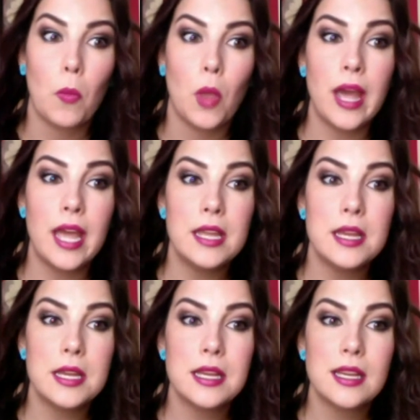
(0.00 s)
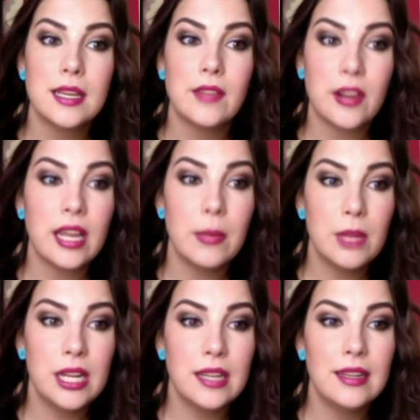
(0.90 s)
Okay. They're
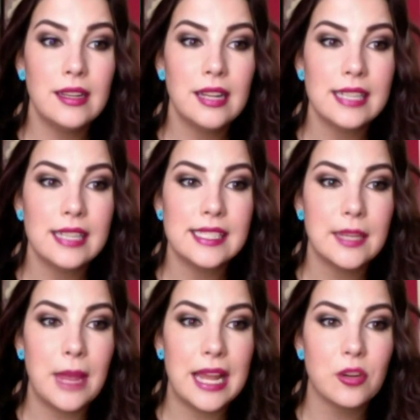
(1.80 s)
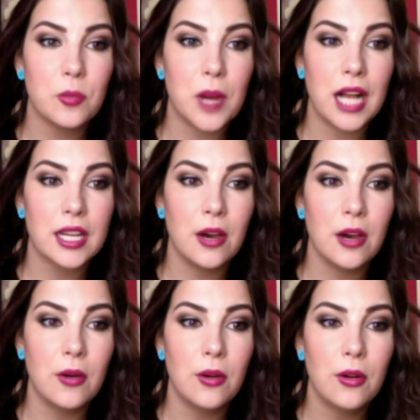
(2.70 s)
coming in. I see Amanda
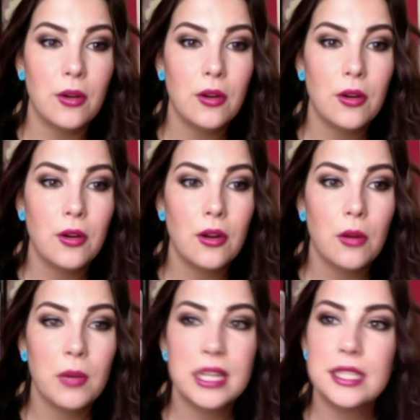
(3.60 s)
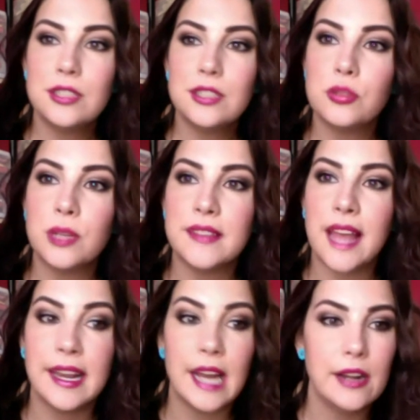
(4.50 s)
Rocco. When did you tweet
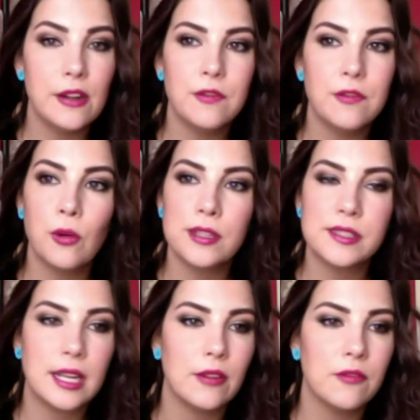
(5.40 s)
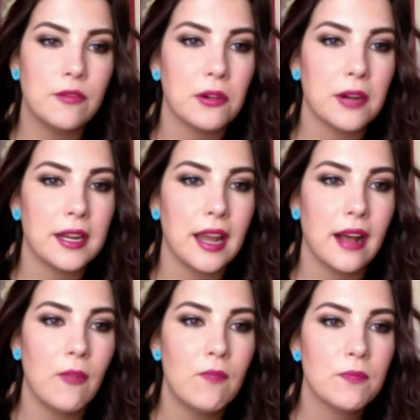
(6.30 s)
that? 9:04. It's 9:04 right
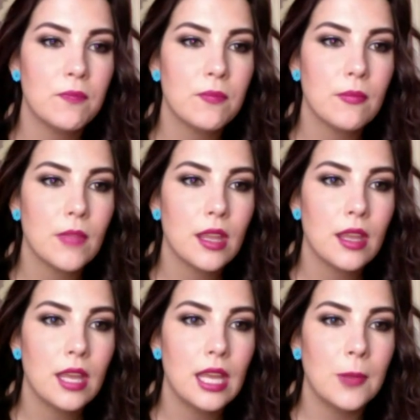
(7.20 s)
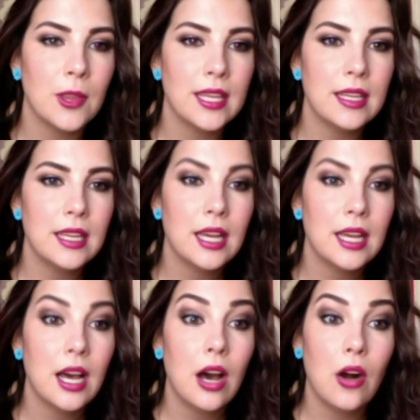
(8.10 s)
now. Emily.
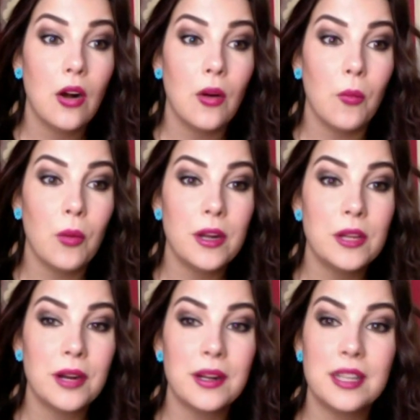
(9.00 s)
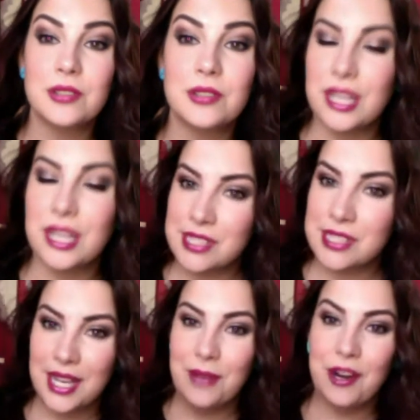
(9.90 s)
Oh, what are you wearing on your lips?
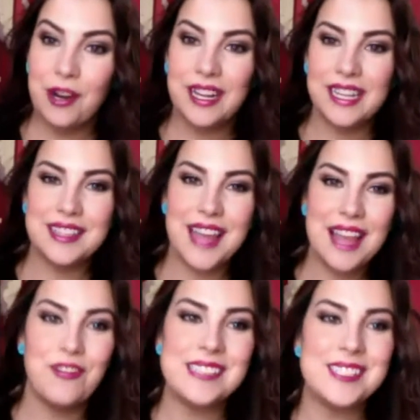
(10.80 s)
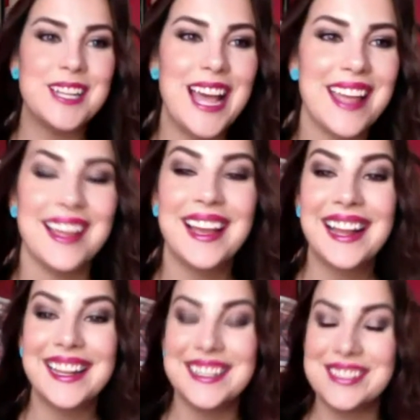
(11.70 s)
We're going to get to that in the face of the
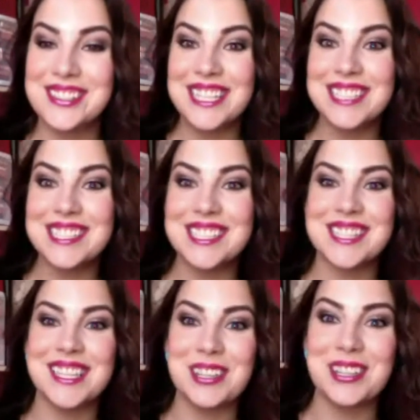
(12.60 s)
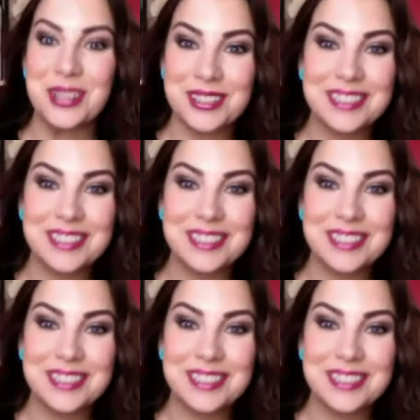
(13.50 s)
day, because this is a